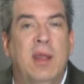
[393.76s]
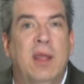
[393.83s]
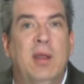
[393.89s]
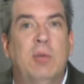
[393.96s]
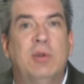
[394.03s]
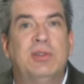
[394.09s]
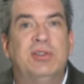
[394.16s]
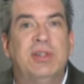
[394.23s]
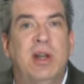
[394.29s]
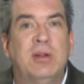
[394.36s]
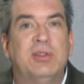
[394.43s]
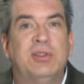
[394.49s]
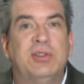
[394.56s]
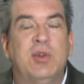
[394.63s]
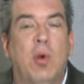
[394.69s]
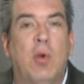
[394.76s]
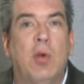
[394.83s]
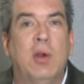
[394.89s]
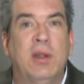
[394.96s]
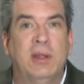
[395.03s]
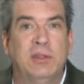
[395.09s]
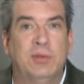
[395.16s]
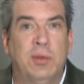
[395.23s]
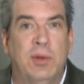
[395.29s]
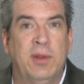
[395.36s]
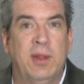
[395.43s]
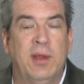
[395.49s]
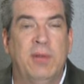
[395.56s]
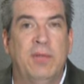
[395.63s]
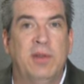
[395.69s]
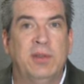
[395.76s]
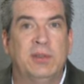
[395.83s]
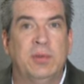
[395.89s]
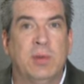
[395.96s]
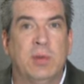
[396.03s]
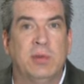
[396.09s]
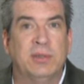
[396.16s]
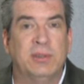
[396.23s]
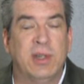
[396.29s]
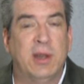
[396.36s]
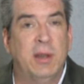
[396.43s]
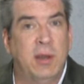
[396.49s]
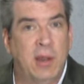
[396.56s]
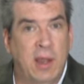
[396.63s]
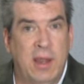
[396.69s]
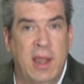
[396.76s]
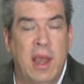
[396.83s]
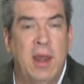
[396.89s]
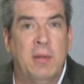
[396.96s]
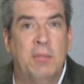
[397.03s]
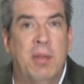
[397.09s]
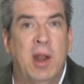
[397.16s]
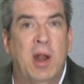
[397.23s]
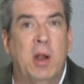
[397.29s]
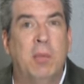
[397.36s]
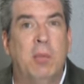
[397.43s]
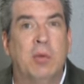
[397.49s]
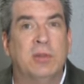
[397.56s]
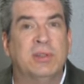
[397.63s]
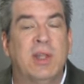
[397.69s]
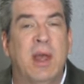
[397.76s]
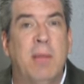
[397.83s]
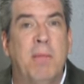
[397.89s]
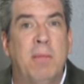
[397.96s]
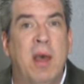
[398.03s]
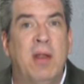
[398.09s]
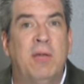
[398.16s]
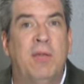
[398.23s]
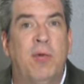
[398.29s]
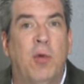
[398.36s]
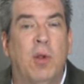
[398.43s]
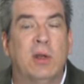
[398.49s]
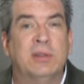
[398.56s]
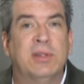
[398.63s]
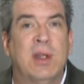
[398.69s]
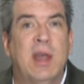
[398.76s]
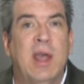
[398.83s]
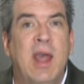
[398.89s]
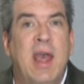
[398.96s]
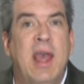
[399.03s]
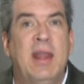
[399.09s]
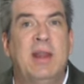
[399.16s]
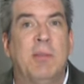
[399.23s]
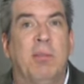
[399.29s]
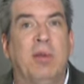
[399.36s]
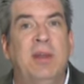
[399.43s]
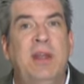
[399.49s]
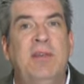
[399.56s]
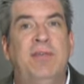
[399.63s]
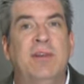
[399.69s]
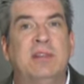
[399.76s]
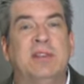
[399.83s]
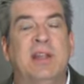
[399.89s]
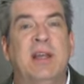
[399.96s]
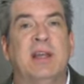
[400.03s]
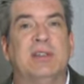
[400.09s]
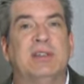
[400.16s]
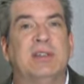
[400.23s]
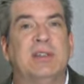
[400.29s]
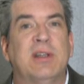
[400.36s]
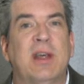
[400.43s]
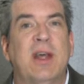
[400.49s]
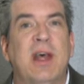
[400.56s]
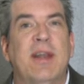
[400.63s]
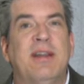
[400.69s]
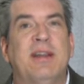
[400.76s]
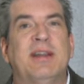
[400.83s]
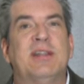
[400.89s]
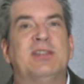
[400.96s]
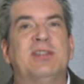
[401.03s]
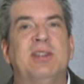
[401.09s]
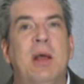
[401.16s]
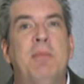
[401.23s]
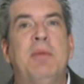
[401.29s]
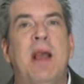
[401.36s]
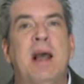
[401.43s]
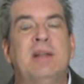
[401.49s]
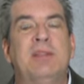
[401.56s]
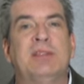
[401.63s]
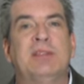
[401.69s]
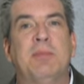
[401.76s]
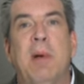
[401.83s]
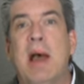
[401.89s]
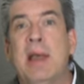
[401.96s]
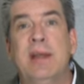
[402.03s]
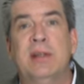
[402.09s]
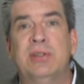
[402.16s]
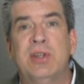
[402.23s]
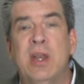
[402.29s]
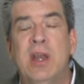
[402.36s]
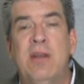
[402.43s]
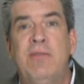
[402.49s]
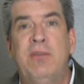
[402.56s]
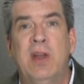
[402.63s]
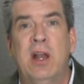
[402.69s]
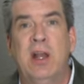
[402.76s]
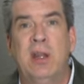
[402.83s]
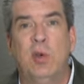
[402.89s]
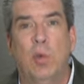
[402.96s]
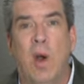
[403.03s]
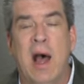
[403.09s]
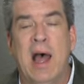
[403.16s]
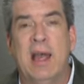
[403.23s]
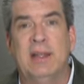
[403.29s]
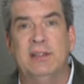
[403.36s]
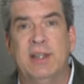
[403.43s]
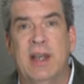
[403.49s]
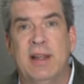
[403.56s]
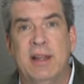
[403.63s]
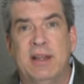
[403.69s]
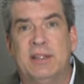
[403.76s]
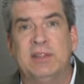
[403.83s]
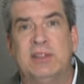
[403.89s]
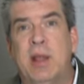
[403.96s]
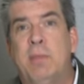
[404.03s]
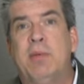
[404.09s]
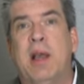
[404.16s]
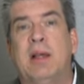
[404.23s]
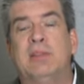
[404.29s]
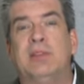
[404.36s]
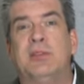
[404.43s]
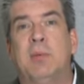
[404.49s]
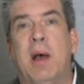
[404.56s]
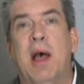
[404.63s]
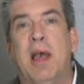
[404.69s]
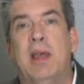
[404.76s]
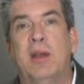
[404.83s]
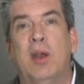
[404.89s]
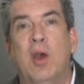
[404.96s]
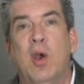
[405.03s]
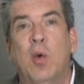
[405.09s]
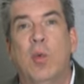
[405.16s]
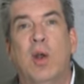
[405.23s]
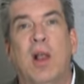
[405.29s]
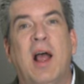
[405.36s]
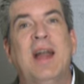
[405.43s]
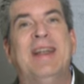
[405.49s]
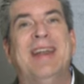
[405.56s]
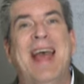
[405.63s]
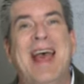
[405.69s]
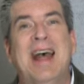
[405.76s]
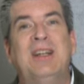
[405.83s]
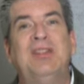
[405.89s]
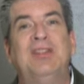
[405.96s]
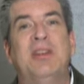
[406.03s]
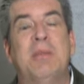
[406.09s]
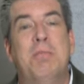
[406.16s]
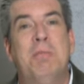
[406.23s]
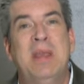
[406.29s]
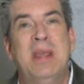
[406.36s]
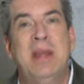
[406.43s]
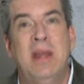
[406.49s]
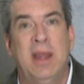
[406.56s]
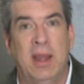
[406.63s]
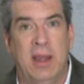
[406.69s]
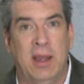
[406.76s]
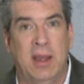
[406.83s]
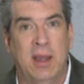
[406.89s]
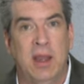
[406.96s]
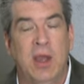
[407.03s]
He would share stories with individuals and, again, parables and metaphors, and the belief is this: that the subconscious mind is infinitely wise and that the subconscious mind will attach the meaning